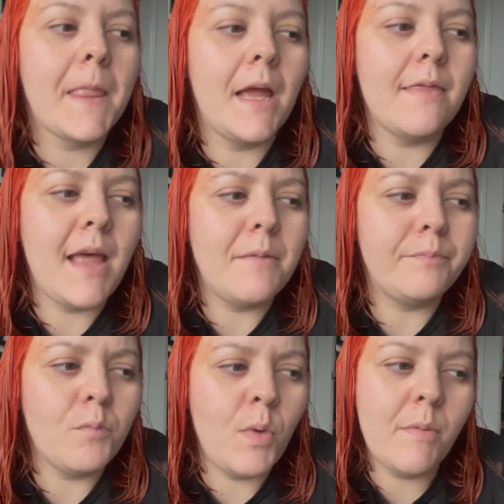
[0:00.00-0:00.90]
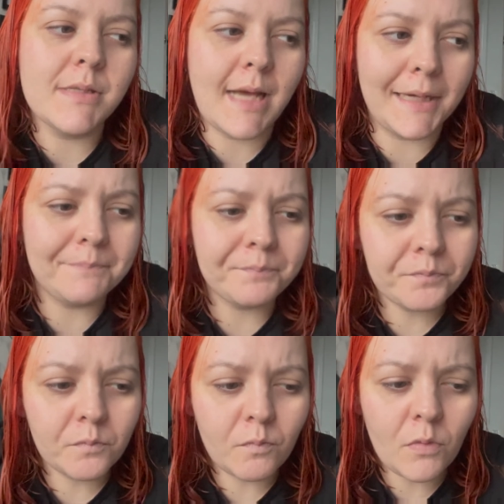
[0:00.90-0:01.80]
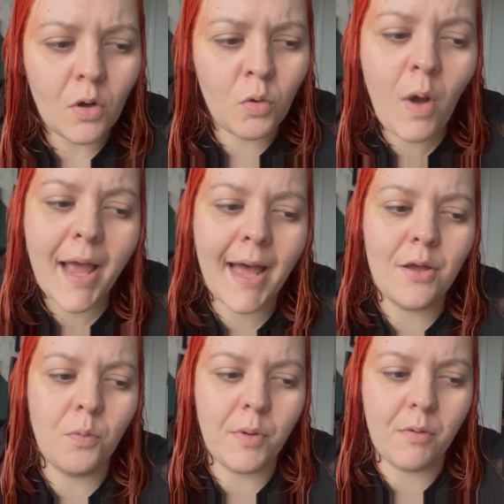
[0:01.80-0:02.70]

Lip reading: And then we were sat quite high up.